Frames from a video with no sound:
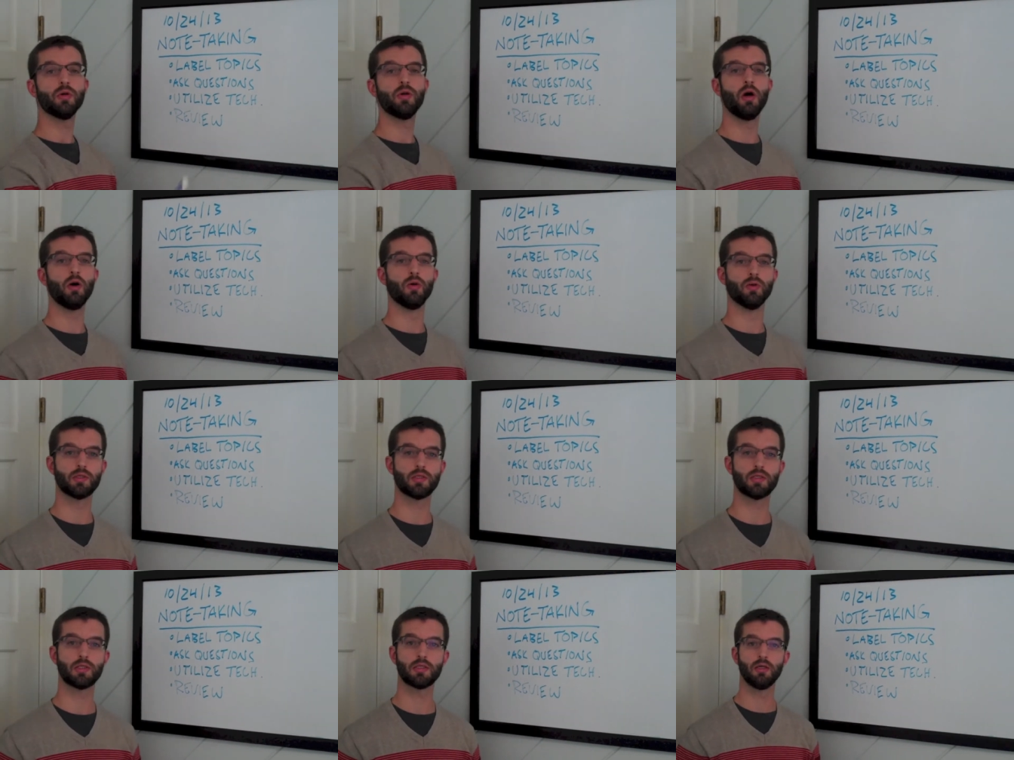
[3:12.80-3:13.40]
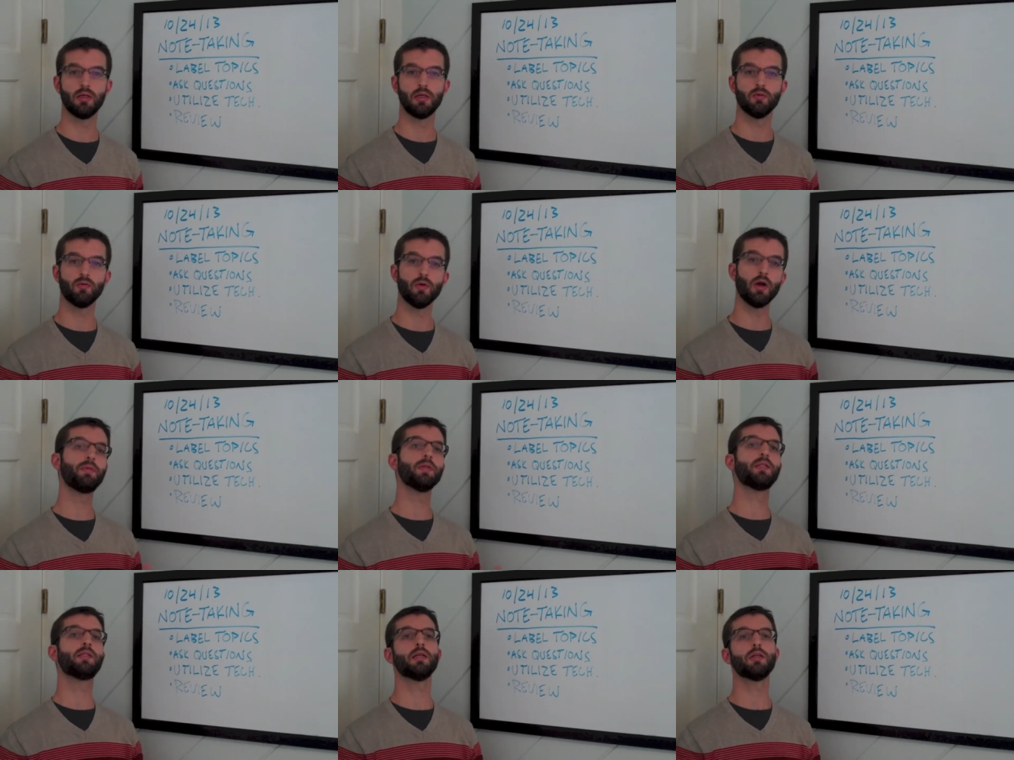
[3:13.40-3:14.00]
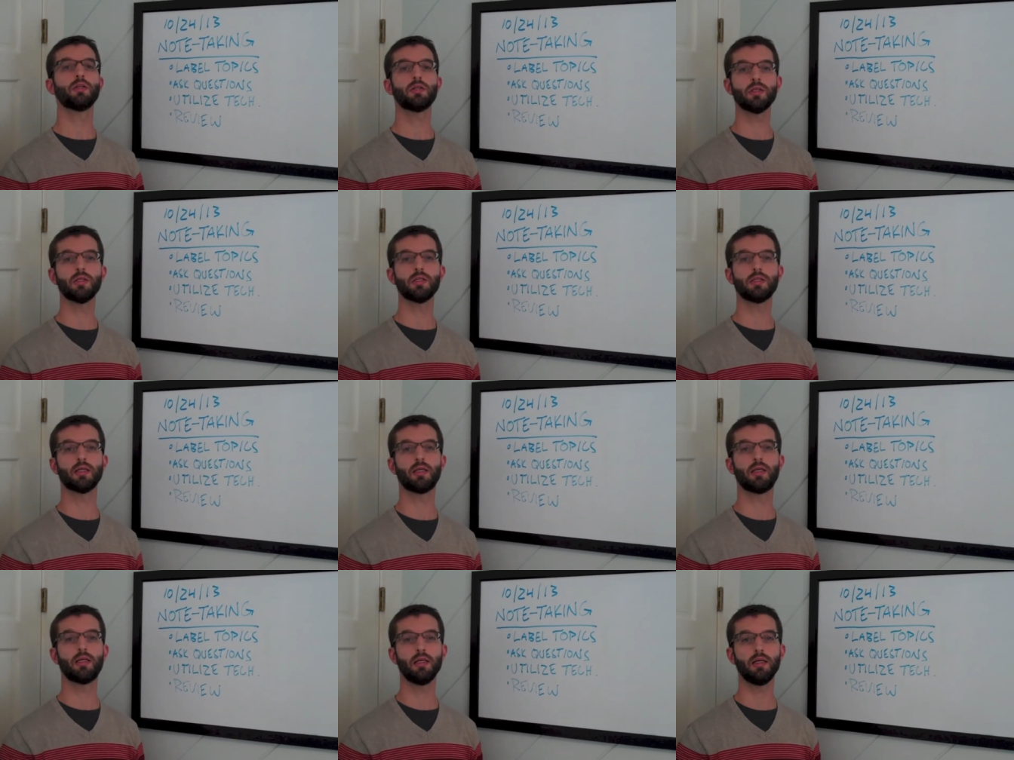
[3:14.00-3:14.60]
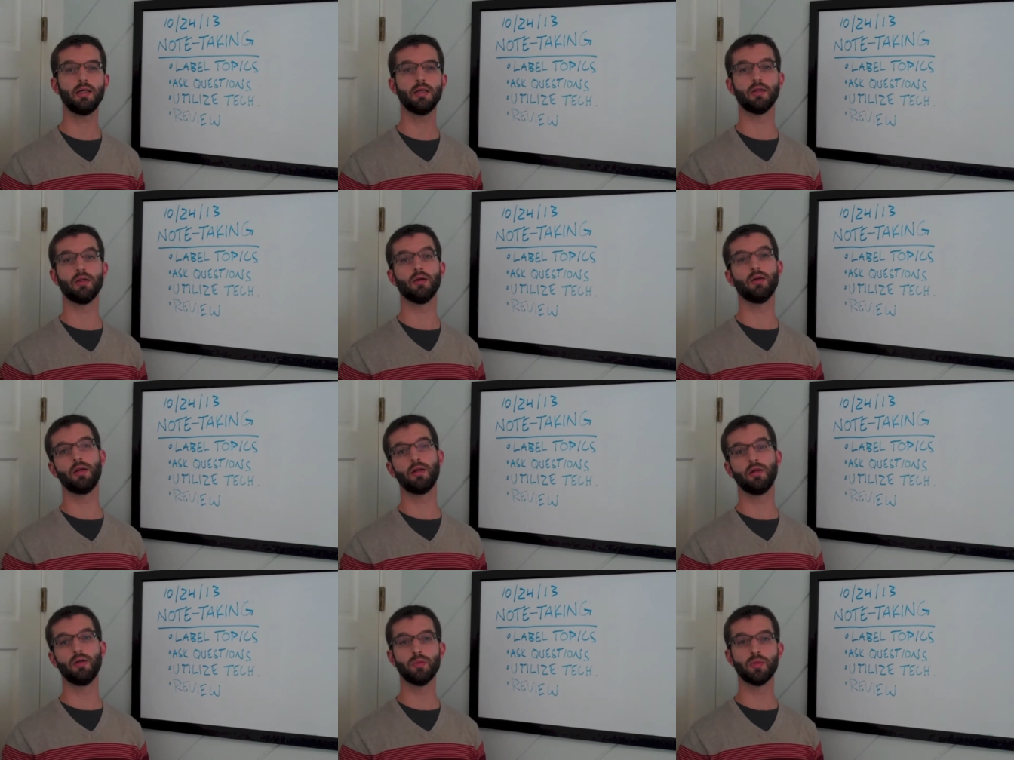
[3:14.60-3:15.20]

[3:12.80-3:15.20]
notes. Repetition is the key to learning new